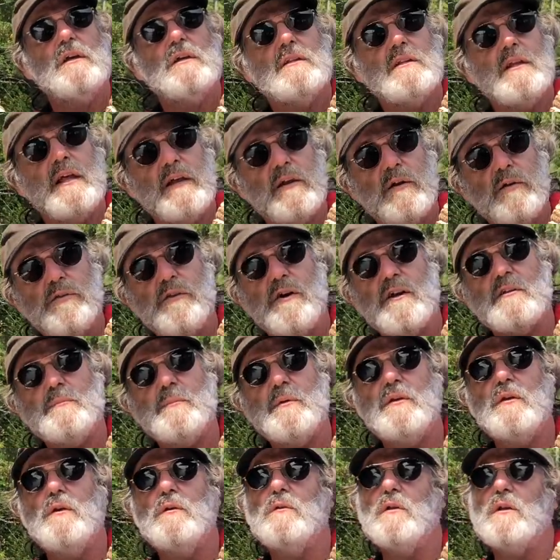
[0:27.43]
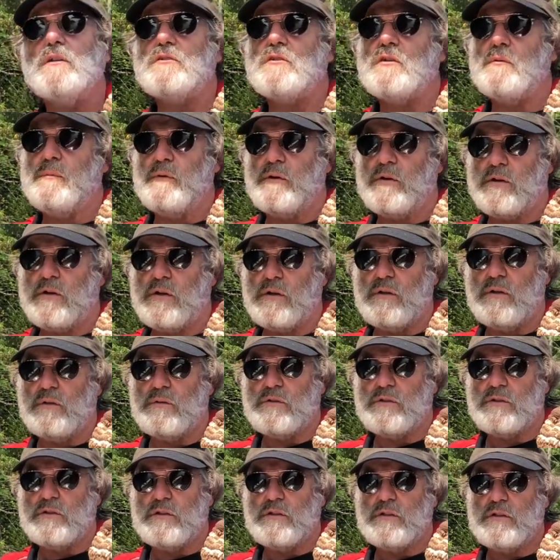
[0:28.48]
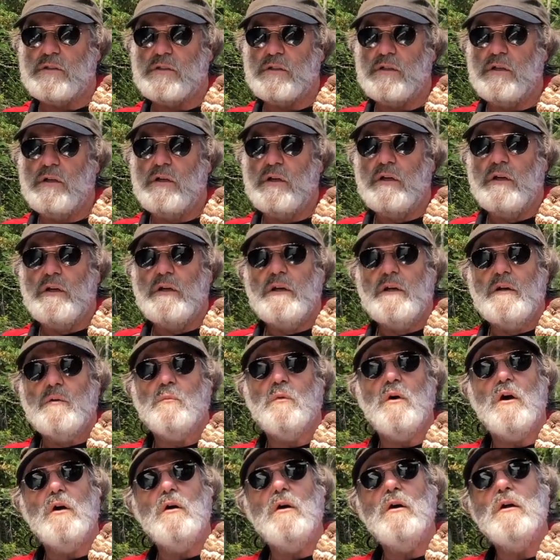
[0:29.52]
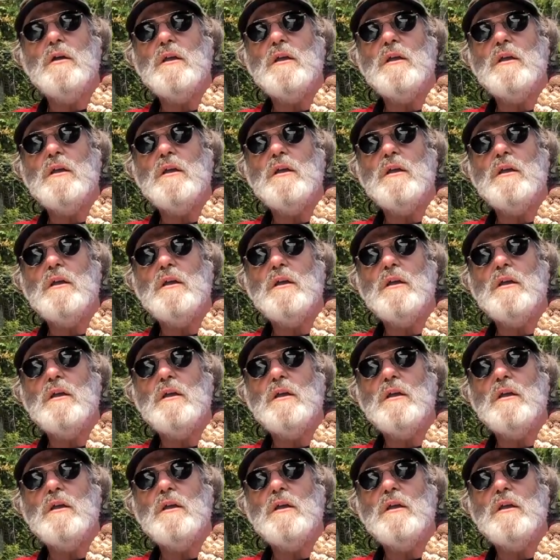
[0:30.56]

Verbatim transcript: later thought to be known as tuberculosis. Well,